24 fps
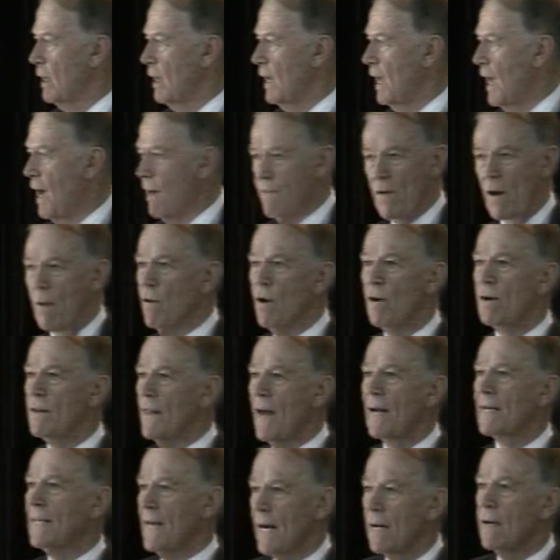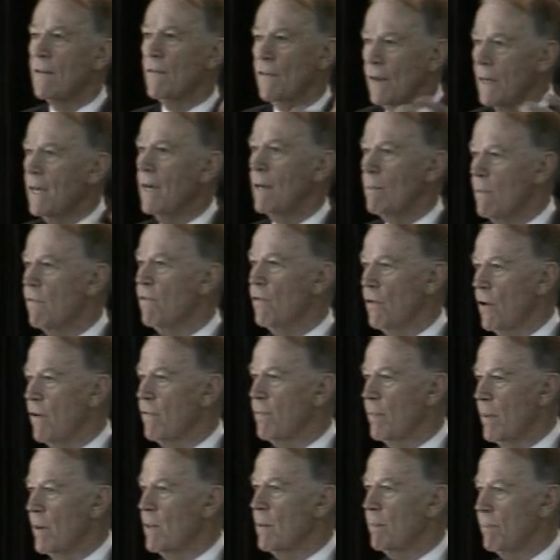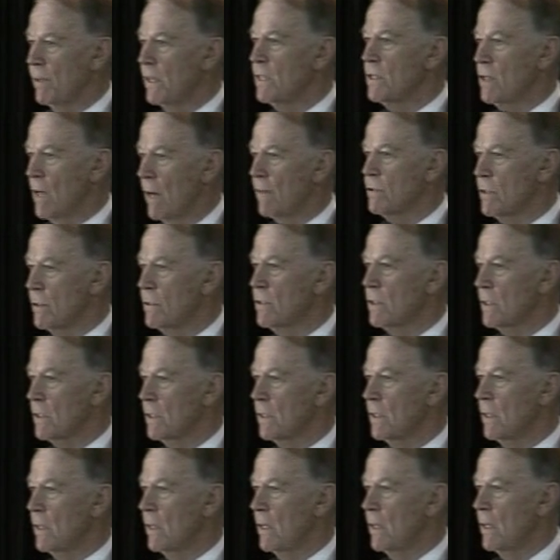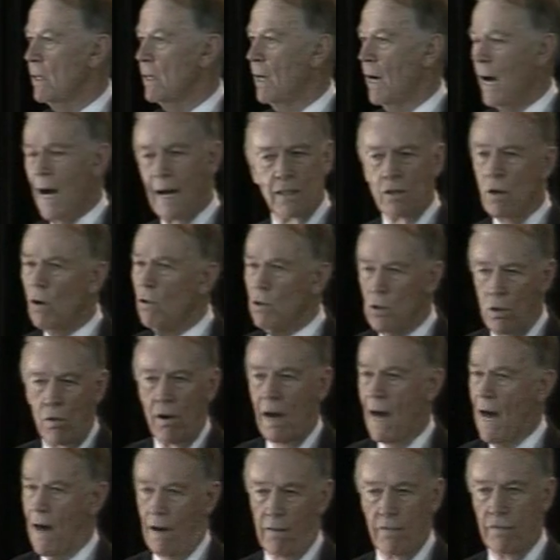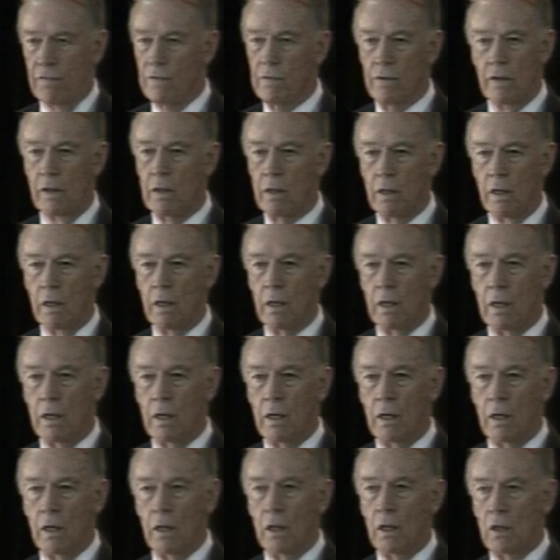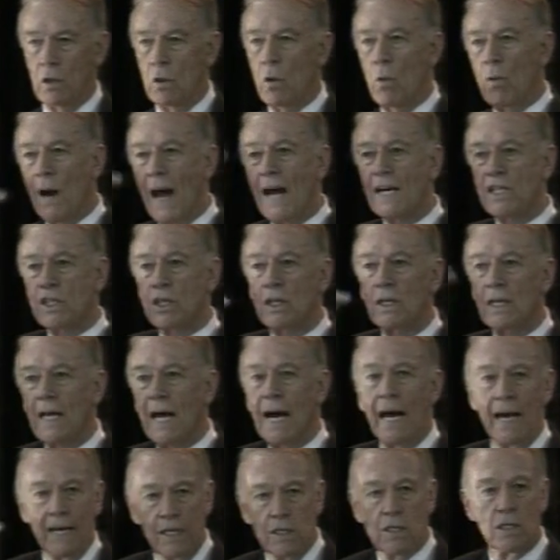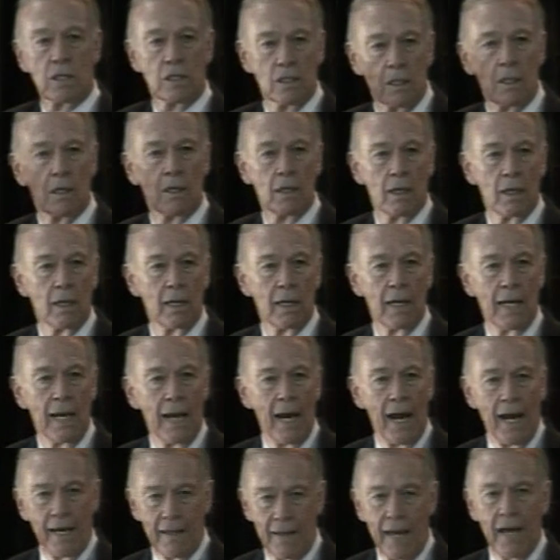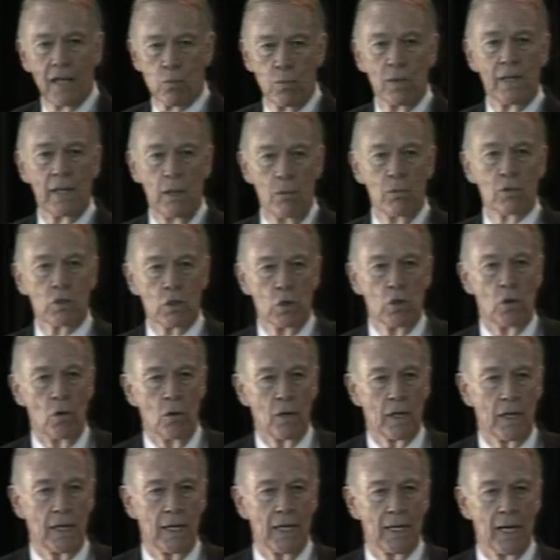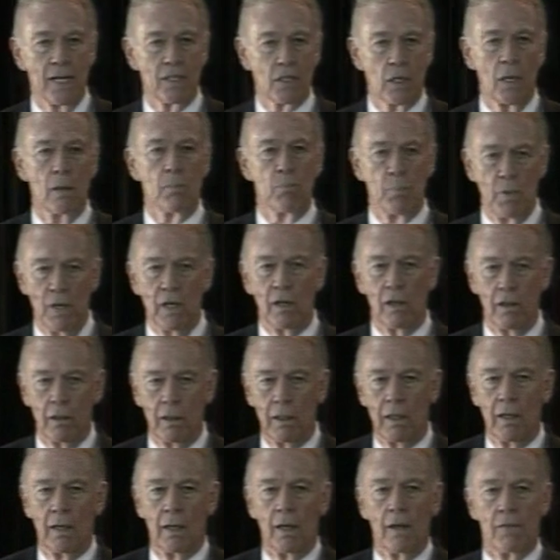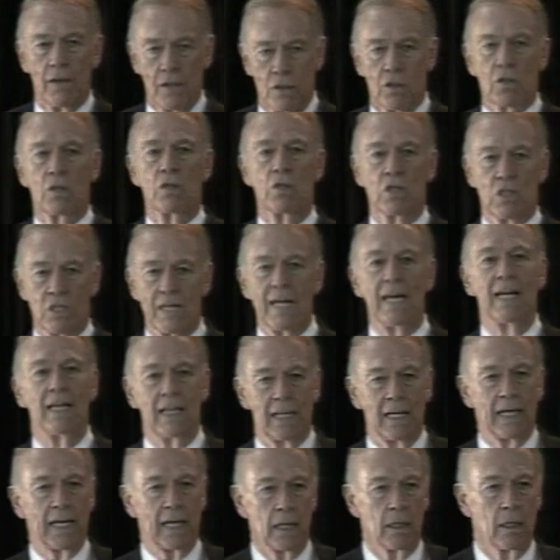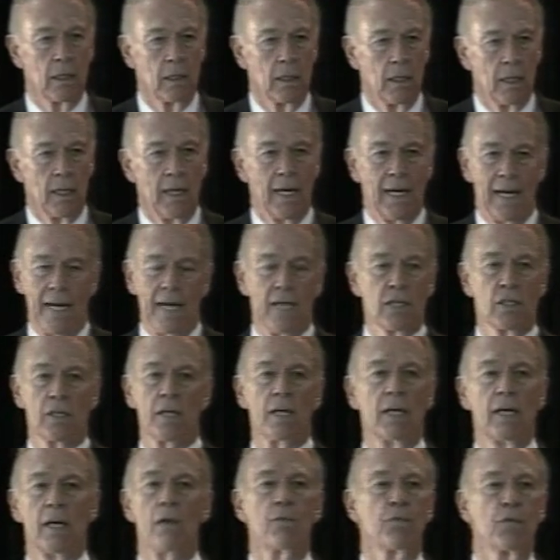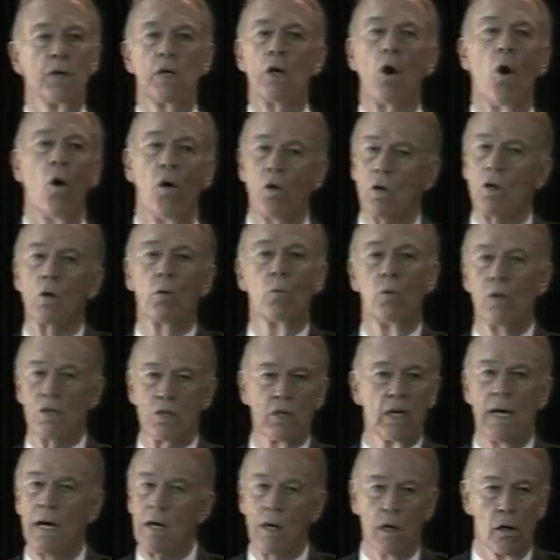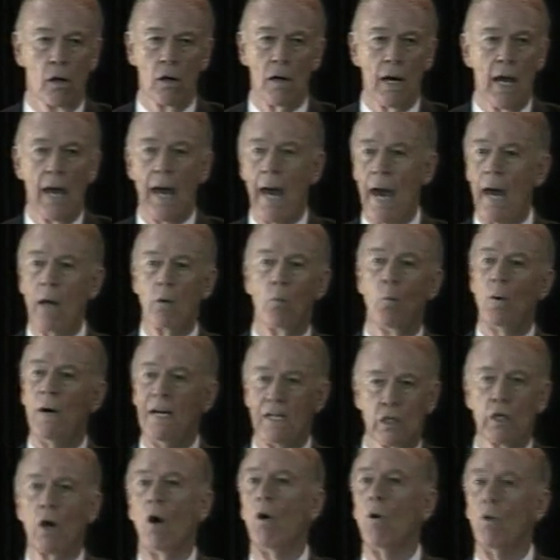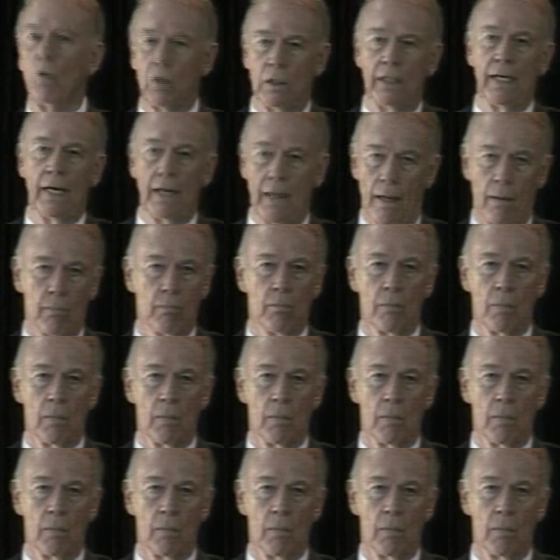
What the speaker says: Have you ever heard that kind of thinking before from other police officers? Yes. I know you have. You rationalize. And that's what he was doing. And I said, Bill, this is stealing. He said, if the owner was here and we told him